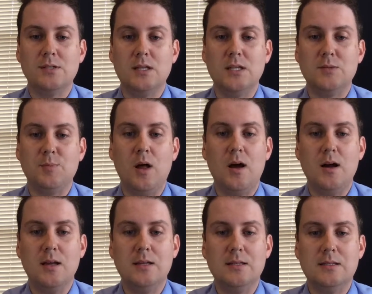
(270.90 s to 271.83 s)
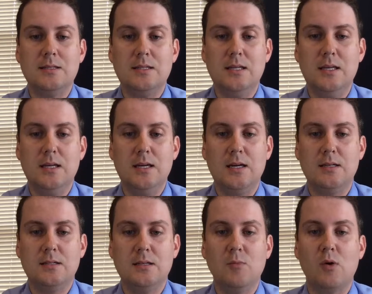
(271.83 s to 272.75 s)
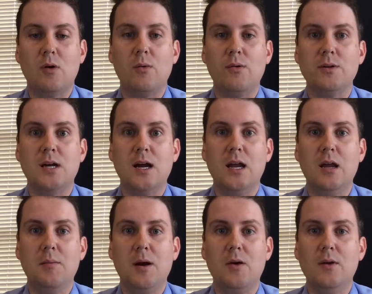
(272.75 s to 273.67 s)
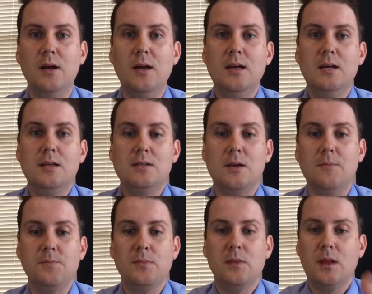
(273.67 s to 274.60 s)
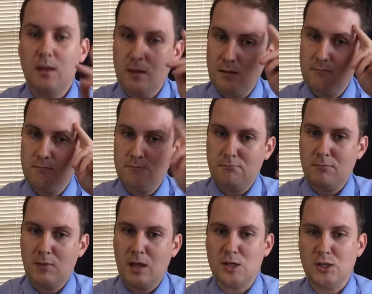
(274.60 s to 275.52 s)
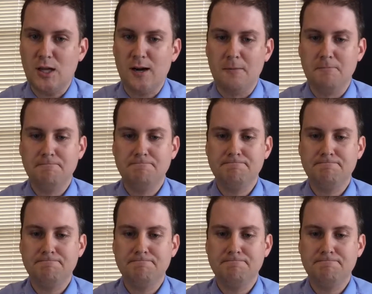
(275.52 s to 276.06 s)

this blog and see more of what we're talking about. So catch you later.